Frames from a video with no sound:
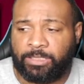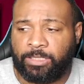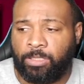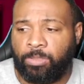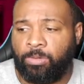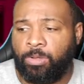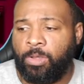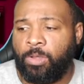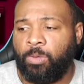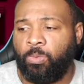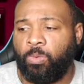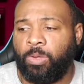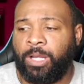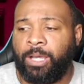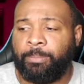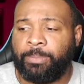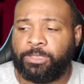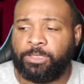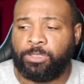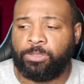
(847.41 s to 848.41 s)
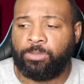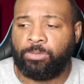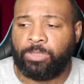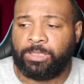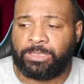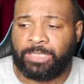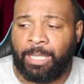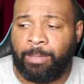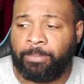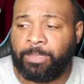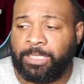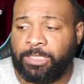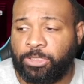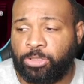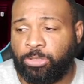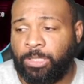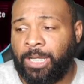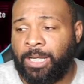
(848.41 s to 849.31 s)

So what I'm gonna do is I'm gonna